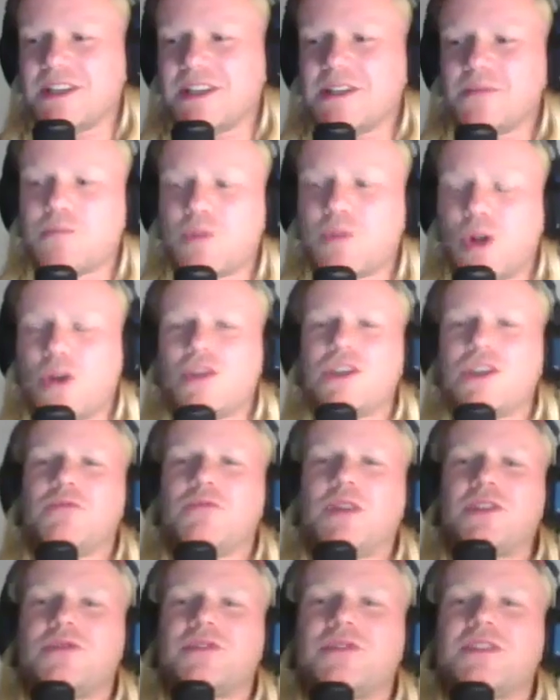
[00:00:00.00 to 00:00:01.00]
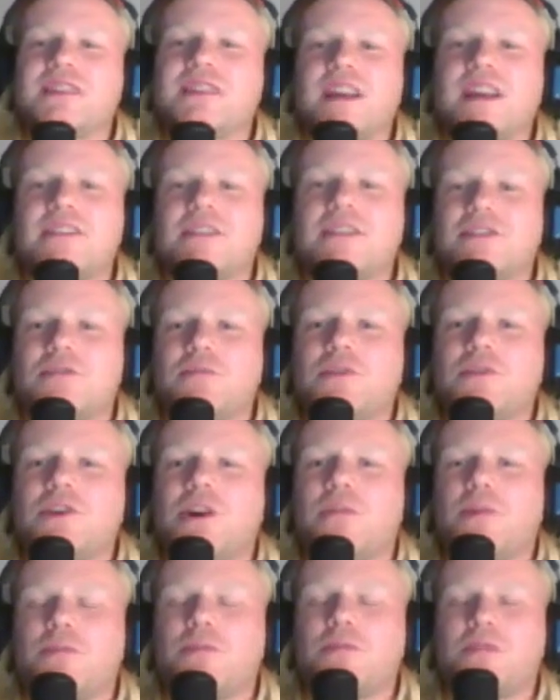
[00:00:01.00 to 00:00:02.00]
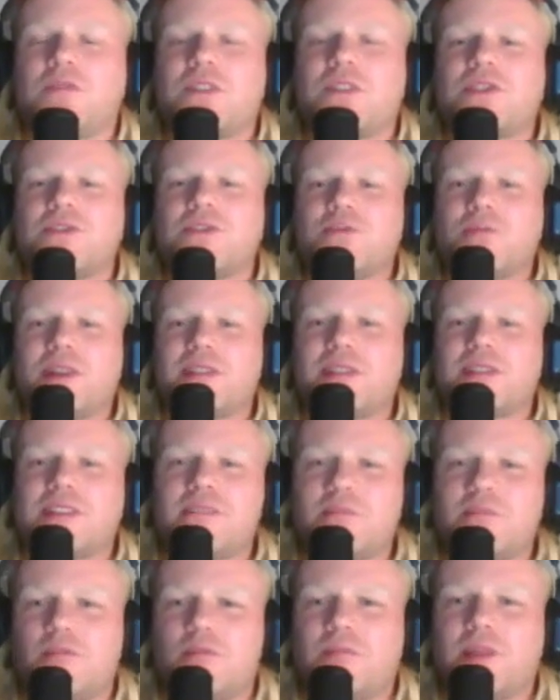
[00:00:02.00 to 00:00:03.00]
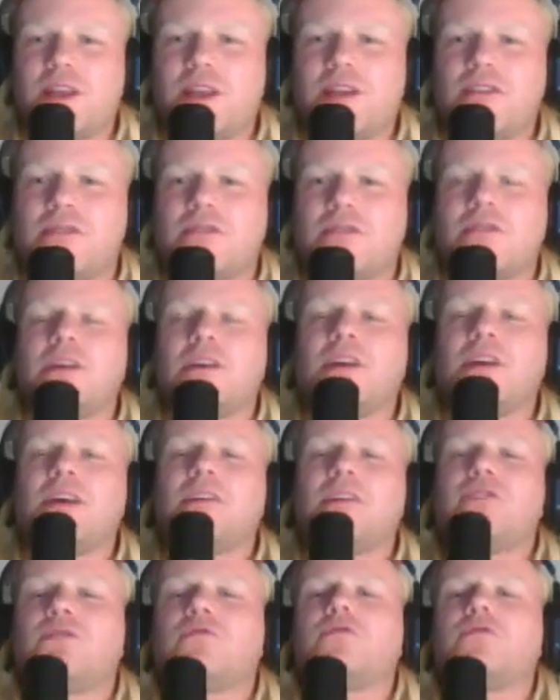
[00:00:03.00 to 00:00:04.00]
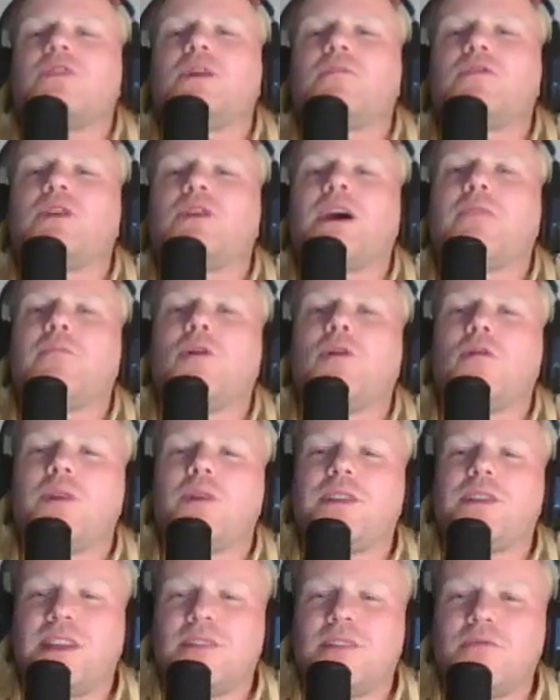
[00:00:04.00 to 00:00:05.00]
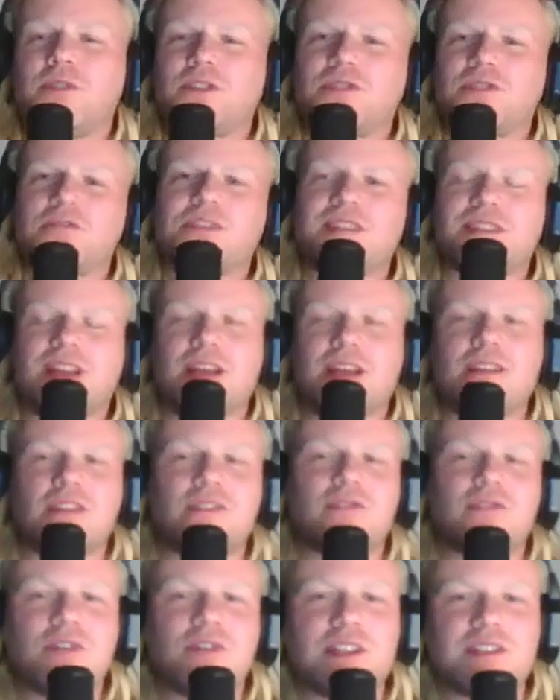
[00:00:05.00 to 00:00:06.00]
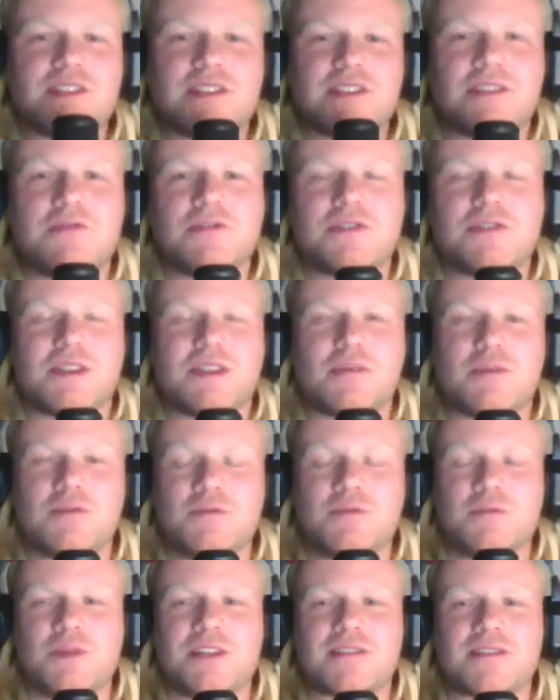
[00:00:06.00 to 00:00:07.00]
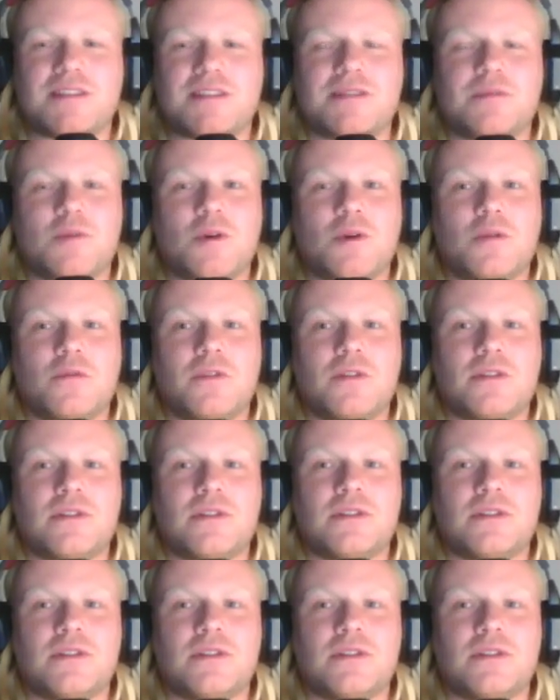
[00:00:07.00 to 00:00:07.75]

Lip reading: in Broni when you decided to become a professional basketball player? Do you remember a moment in which you decided to get serious about basketball?